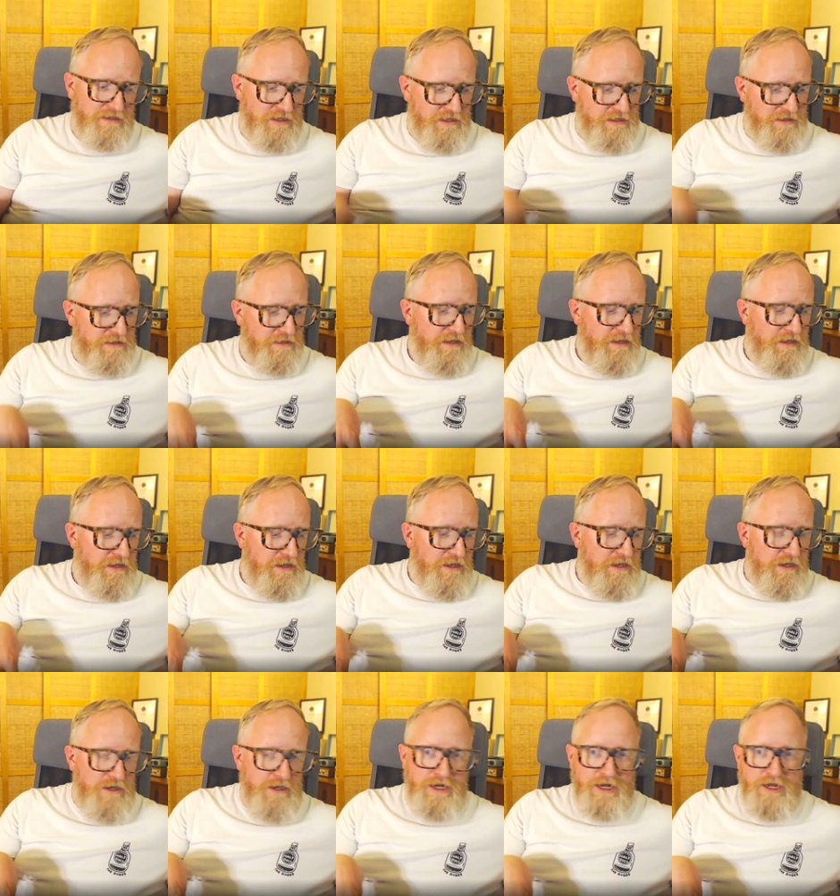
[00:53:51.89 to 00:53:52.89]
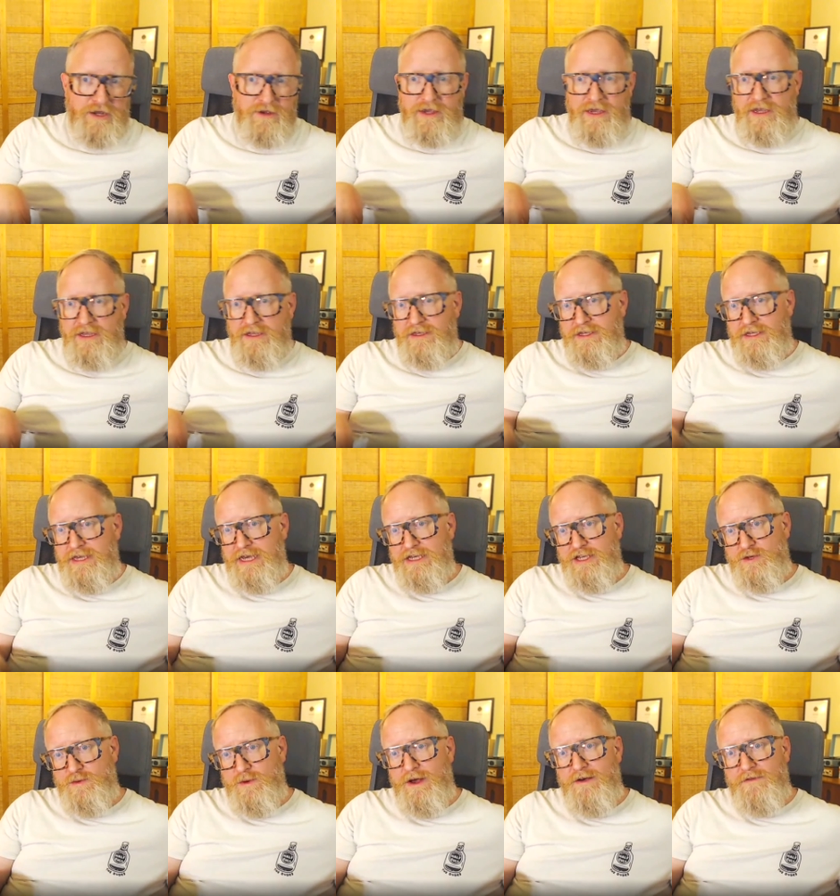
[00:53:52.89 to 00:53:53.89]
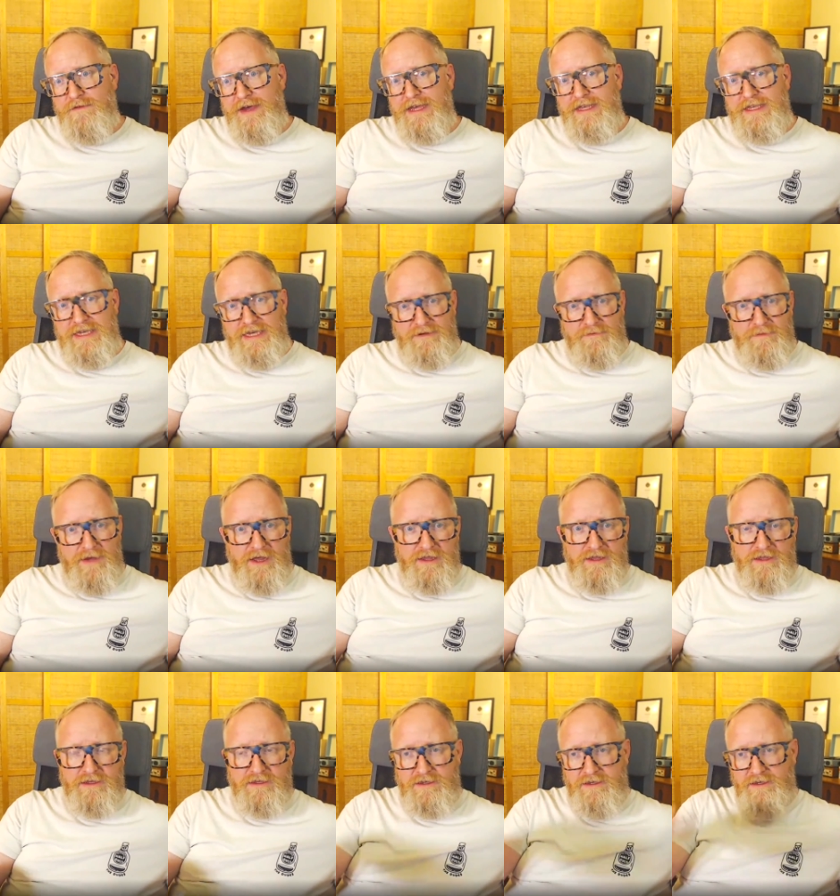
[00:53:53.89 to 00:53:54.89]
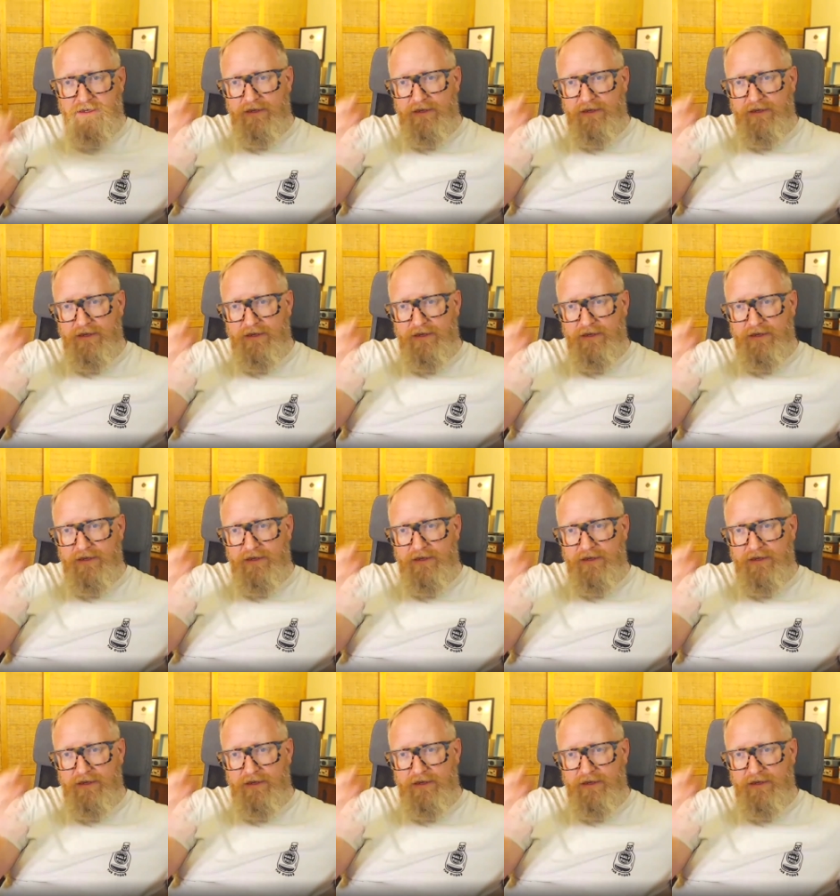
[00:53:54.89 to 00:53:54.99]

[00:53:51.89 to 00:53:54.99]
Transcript: Because, you know, in 6, 12, 18 months,